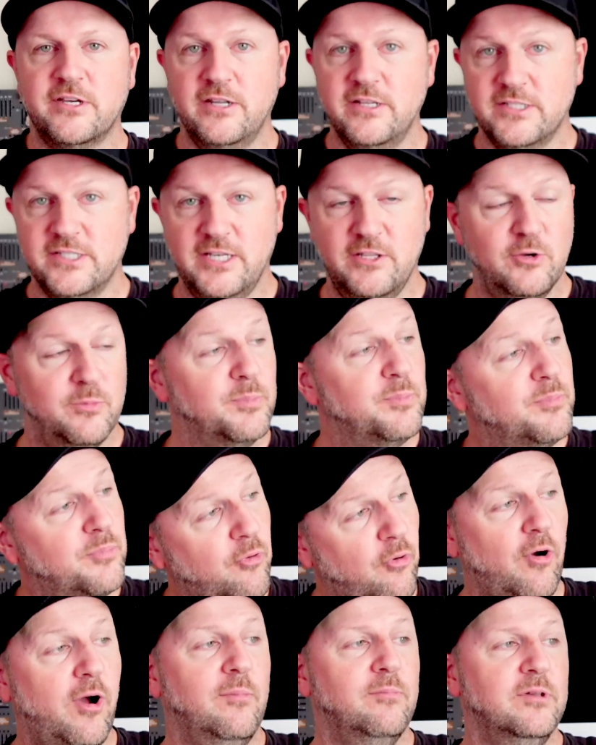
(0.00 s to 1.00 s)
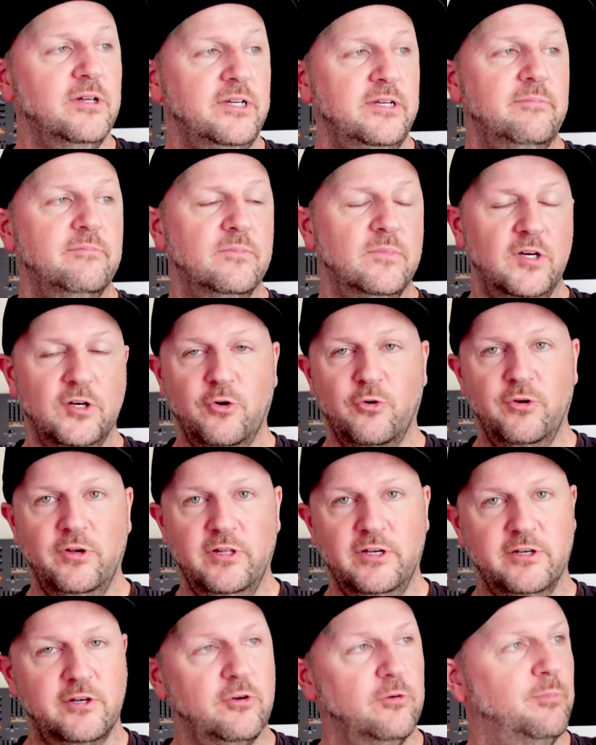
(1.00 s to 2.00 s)
going to say they're probably
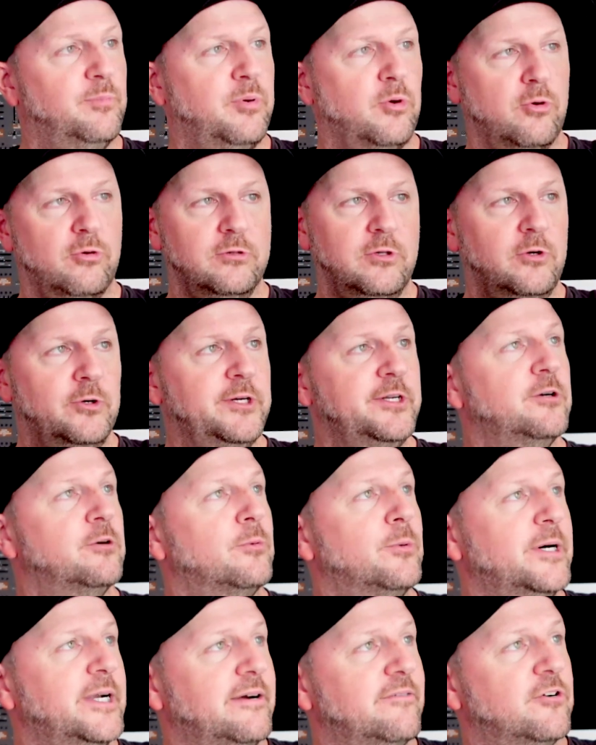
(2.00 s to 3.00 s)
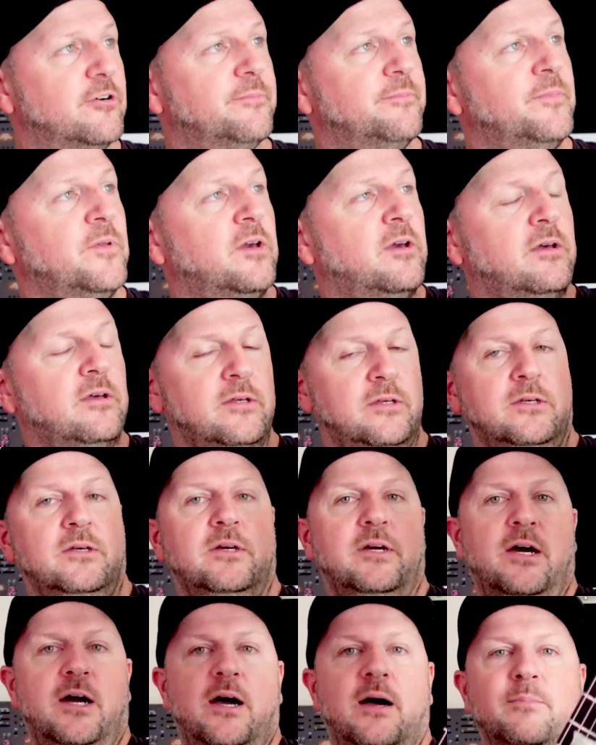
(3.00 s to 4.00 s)
acrylic or pearloid or whatever.
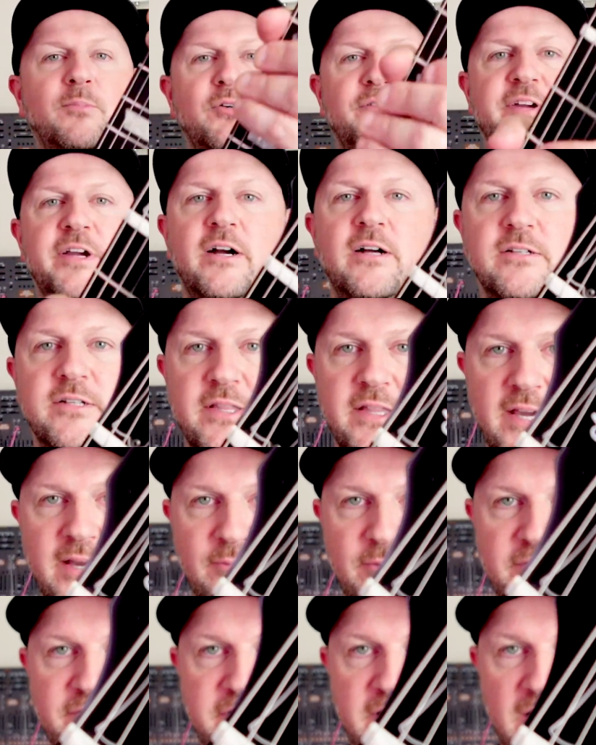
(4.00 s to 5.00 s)
Moving on to that, we've